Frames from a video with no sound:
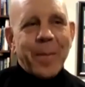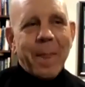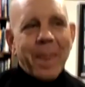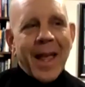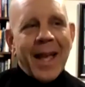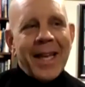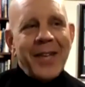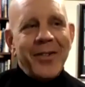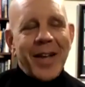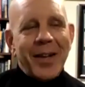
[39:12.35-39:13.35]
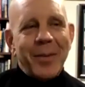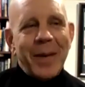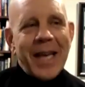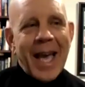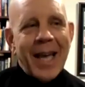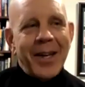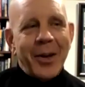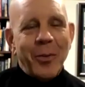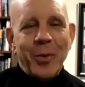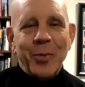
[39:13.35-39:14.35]
and he said to me, Ken,
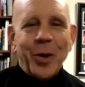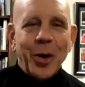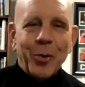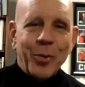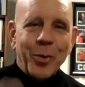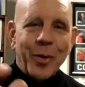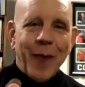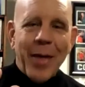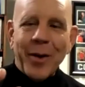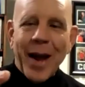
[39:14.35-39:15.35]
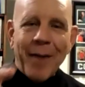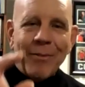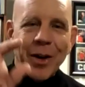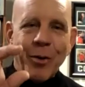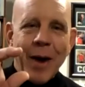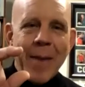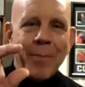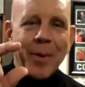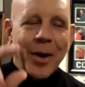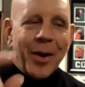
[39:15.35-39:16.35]
would we rather have the
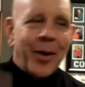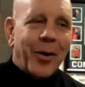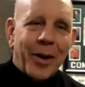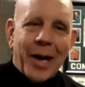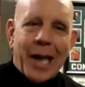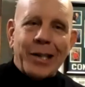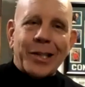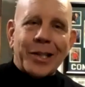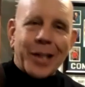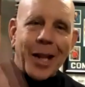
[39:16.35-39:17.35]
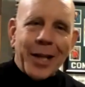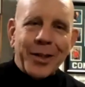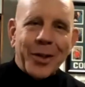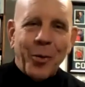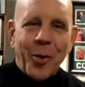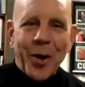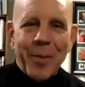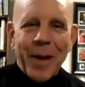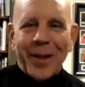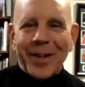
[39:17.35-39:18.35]
grape or a nice slice of the
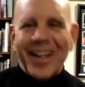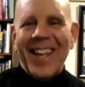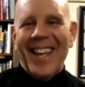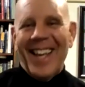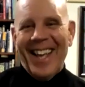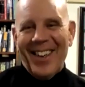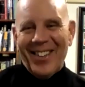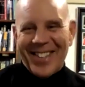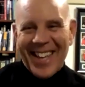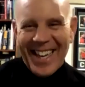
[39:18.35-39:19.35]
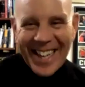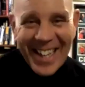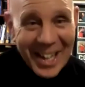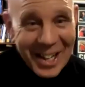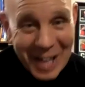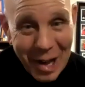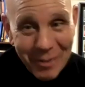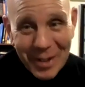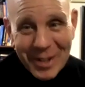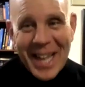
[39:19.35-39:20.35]
watermelon? It's like,
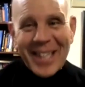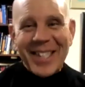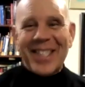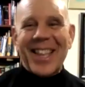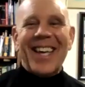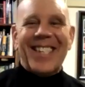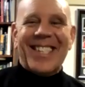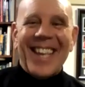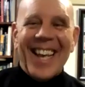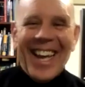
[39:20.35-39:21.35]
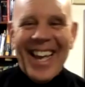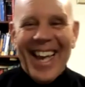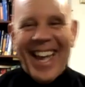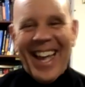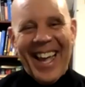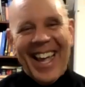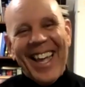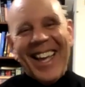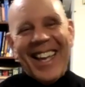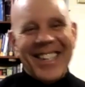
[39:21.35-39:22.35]
Dolph, I'll take the slice.
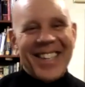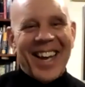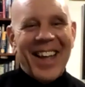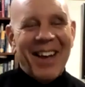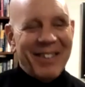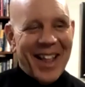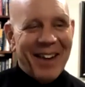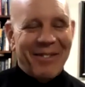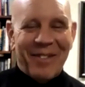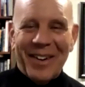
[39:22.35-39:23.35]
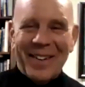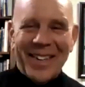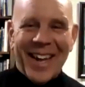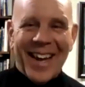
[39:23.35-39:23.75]
So that was a lot of fun. Yeah.